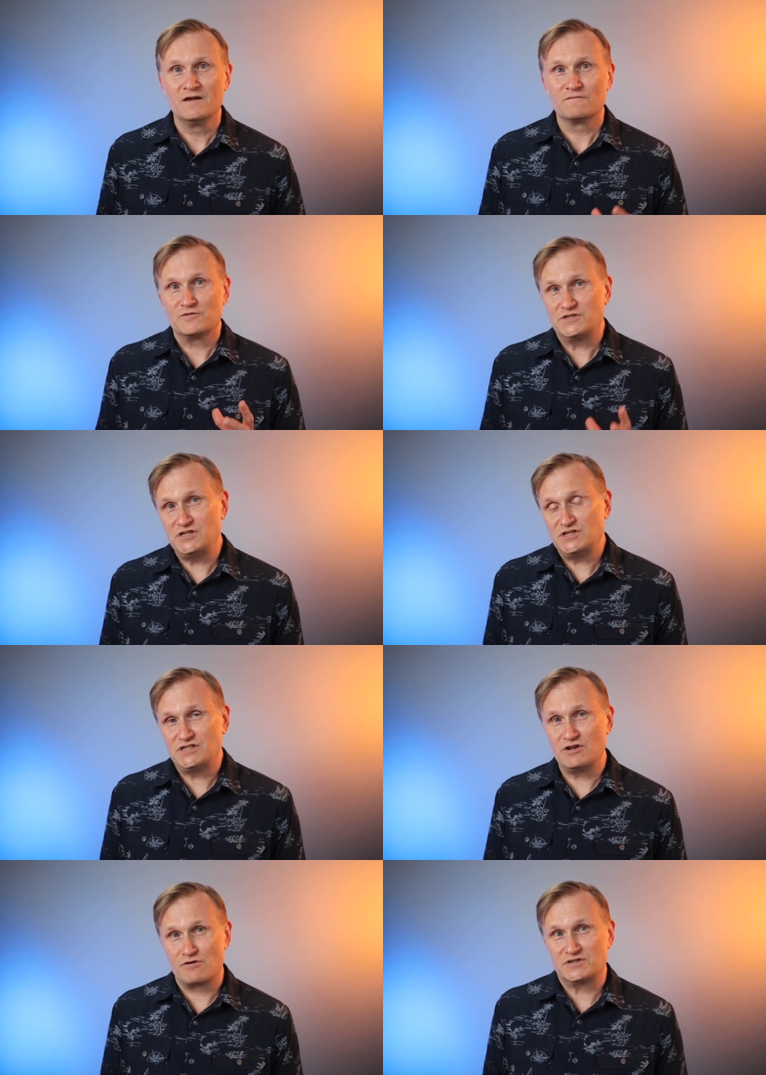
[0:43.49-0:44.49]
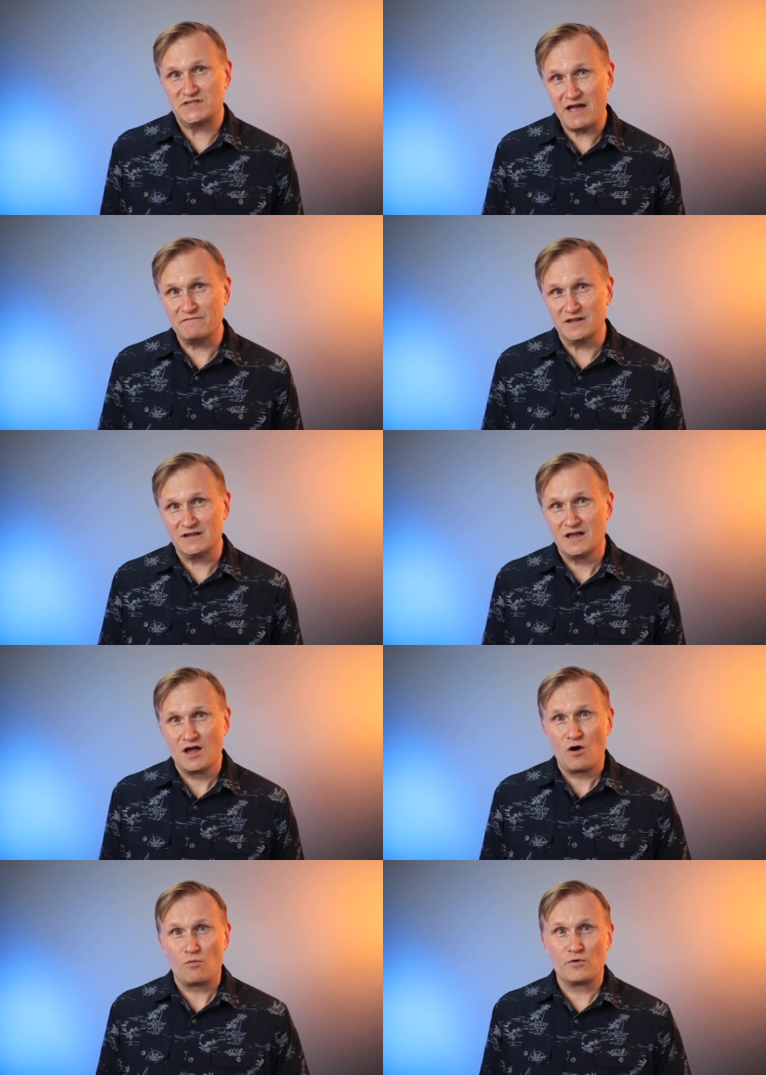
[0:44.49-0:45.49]
For CGC Year 7,
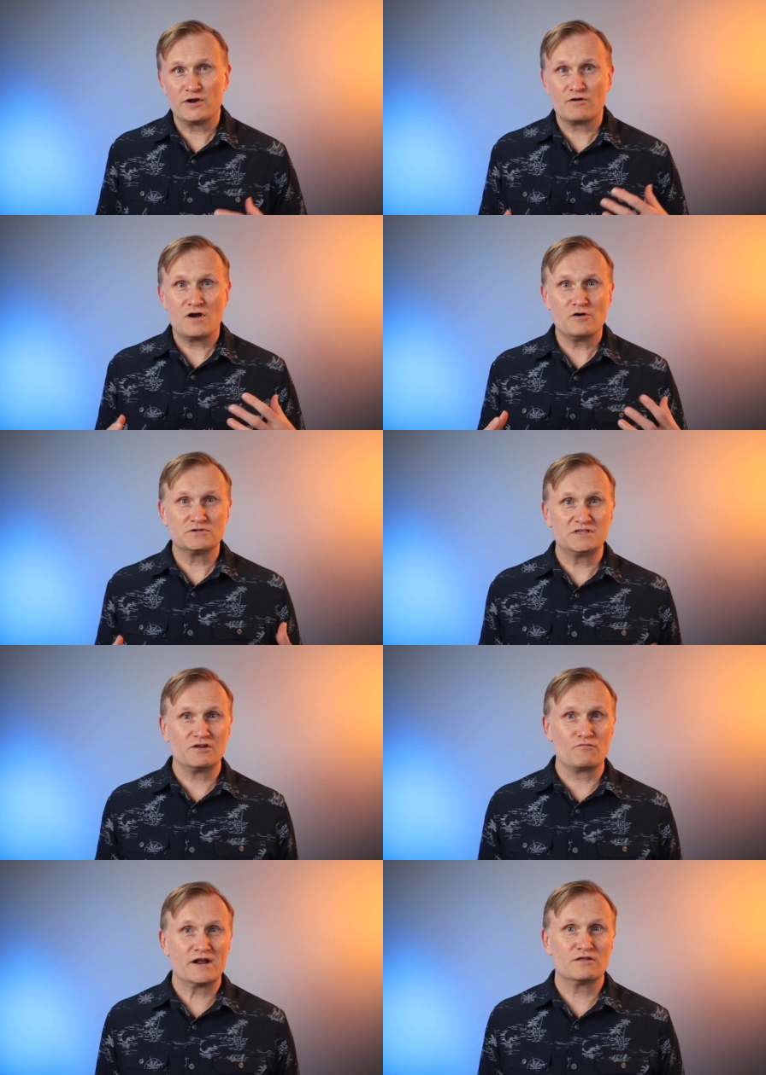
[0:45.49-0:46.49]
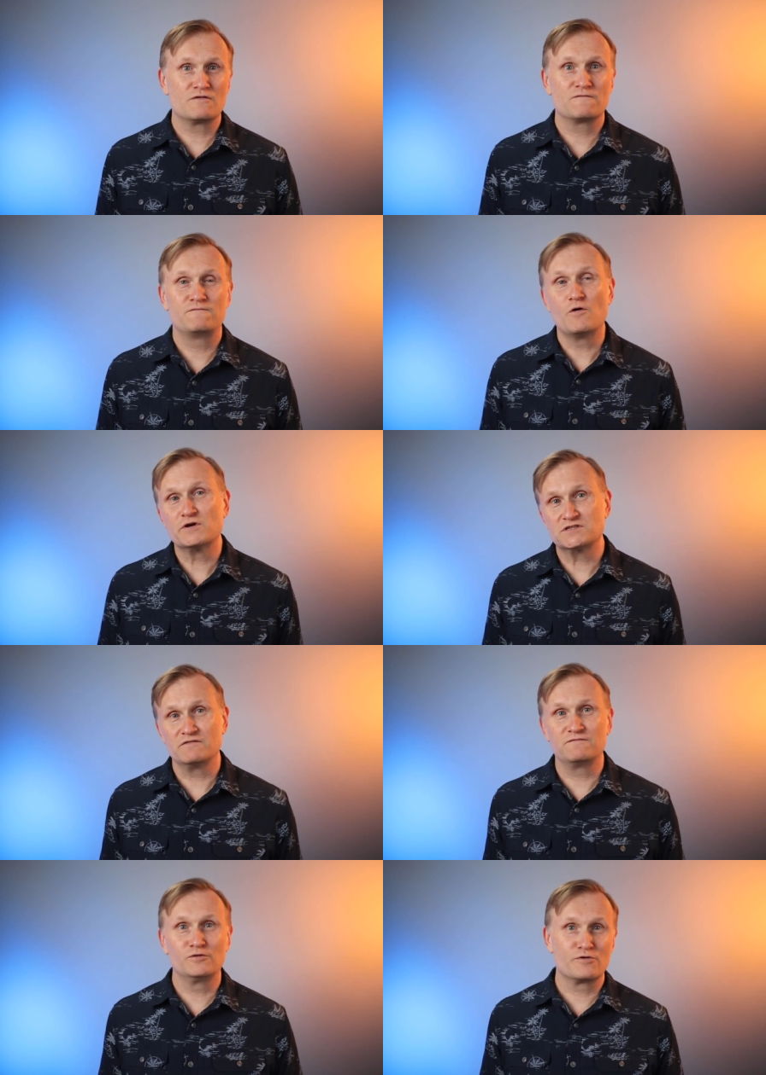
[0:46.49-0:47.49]
we're hosting regular Focus
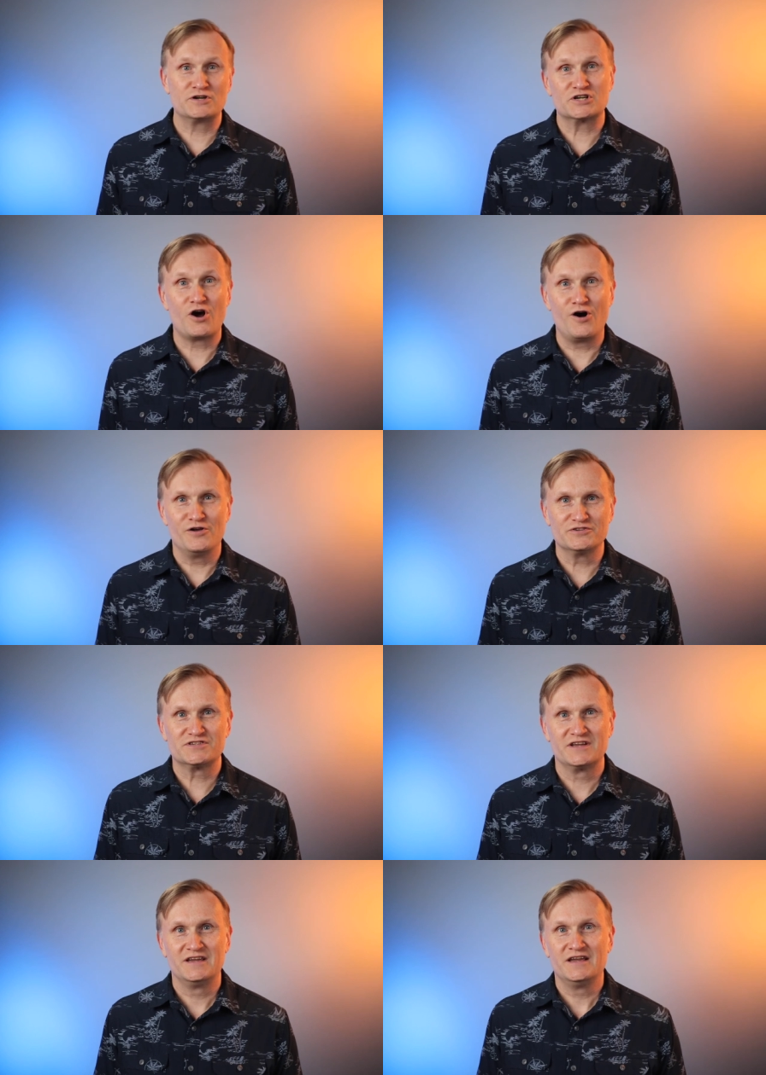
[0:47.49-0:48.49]
and Flourish calls,